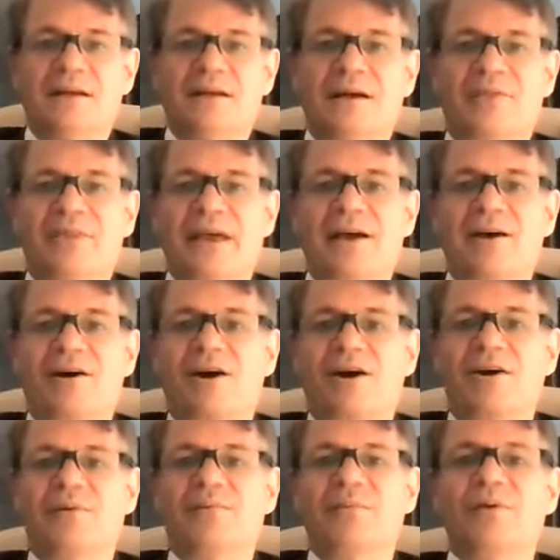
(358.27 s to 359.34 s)
Now, they
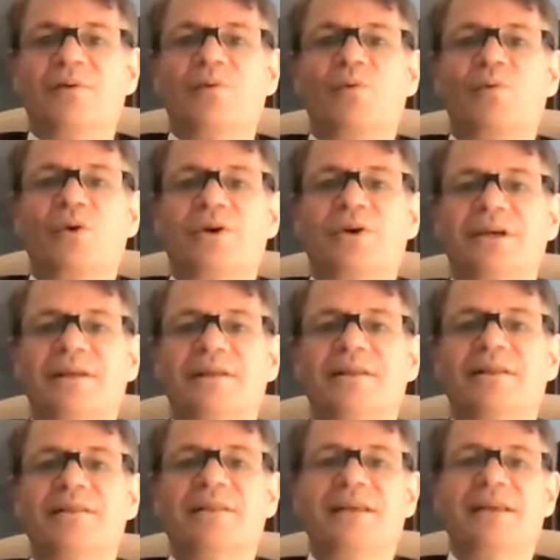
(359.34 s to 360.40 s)
are
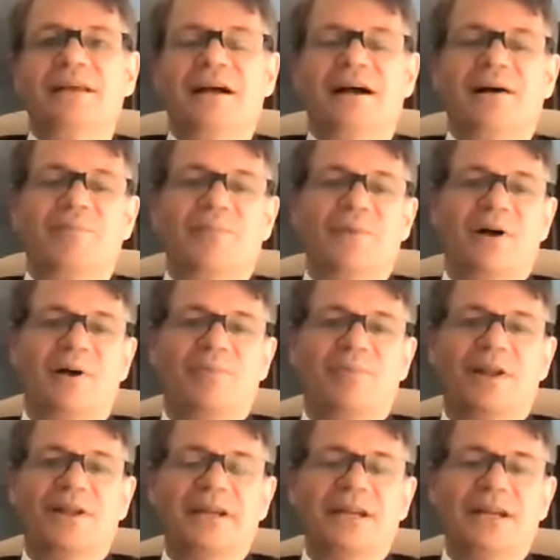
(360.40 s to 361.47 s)
working the
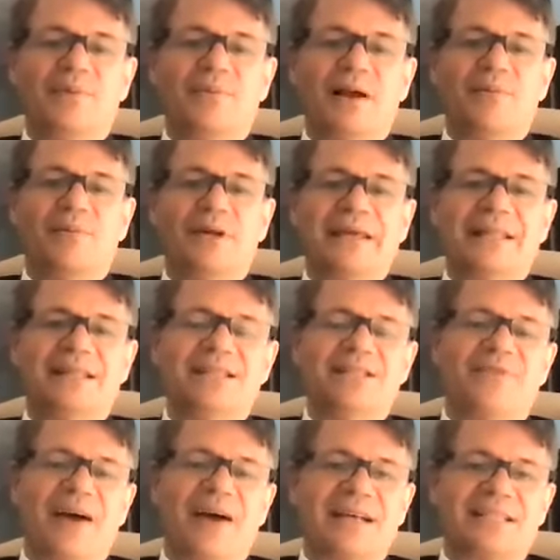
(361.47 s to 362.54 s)
ability to be able to get these
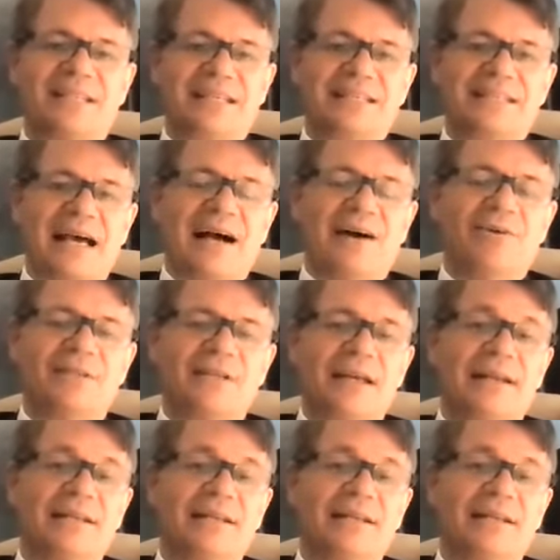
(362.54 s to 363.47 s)
vaccines out. And as